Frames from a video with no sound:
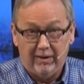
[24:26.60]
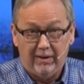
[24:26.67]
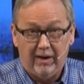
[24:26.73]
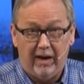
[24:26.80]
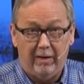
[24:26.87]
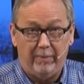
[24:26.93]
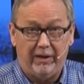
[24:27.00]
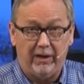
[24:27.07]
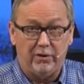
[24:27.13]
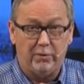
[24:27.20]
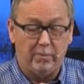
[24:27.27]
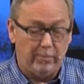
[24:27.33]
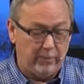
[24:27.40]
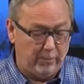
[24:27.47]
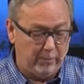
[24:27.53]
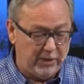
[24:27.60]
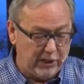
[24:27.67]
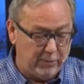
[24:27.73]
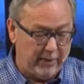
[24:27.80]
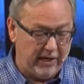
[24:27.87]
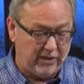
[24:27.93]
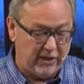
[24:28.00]
uh, because
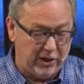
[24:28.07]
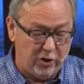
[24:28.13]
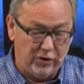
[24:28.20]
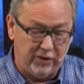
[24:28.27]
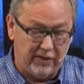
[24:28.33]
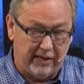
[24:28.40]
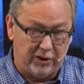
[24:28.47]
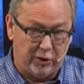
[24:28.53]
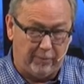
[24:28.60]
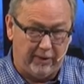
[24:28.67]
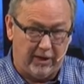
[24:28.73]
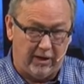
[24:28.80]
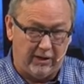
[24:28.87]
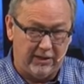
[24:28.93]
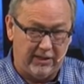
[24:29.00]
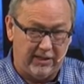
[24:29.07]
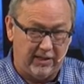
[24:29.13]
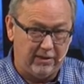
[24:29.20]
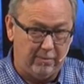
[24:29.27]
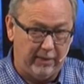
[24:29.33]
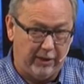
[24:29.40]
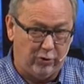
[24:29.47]
just because he uses that terminology
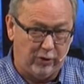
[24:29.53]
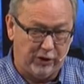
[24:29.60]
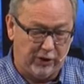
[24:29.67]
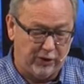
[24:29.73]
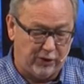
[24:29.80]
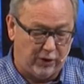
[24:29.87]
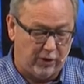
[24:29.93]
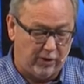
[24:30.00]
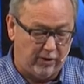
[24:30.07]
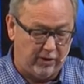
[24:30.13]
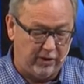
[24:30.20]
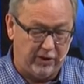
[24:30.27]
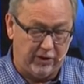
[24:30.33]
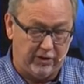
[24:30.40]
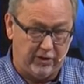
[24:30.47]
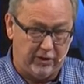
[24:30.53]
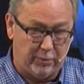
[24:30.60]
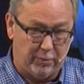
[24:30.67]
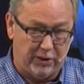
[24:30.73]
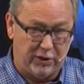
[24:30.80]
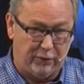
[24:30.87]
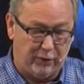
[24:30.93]
doesn't mean Christians are just
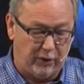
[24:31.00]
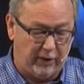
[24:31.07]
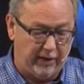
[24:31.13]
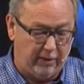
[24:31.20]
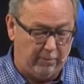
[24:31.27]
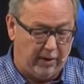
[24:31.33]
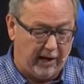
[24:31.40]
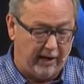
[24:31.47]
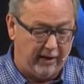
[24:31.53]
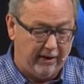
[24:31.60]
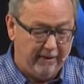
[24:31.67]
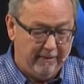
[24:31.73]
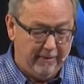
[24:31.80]
specifically in mind.